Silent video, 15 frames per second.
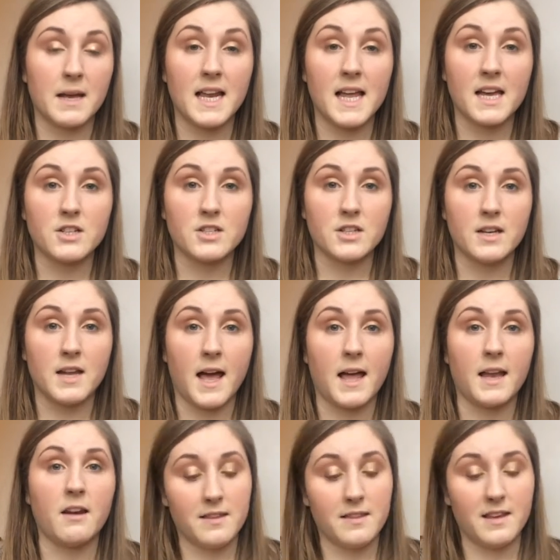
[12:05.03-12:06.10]
collection,
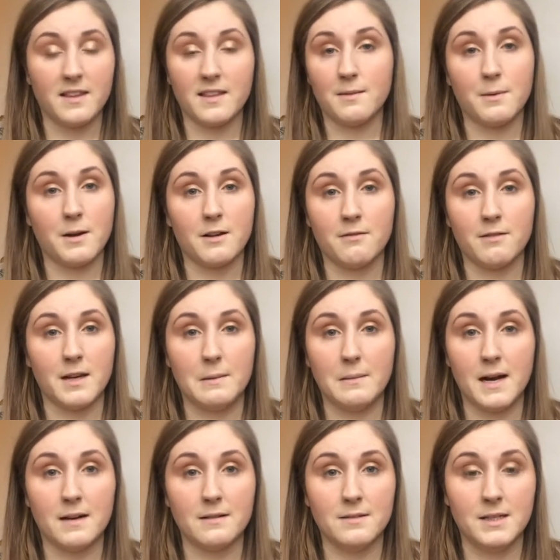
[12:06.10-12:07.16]
and I think they work really
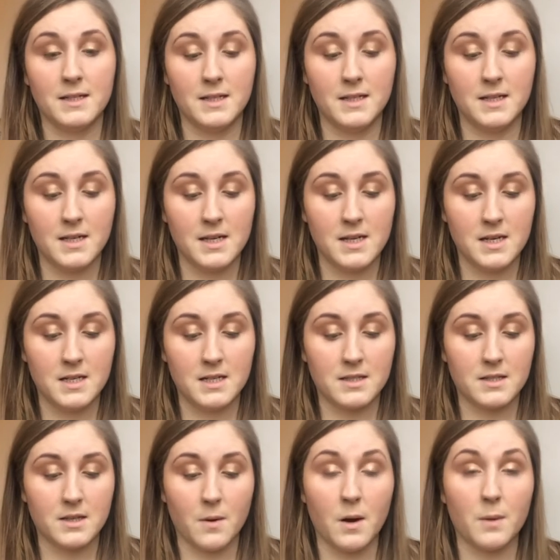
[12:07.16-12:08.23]
well,
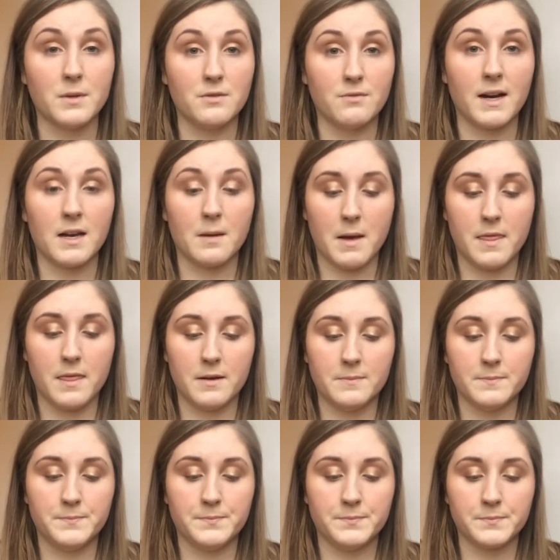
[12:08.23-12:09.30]
so I would recommend them.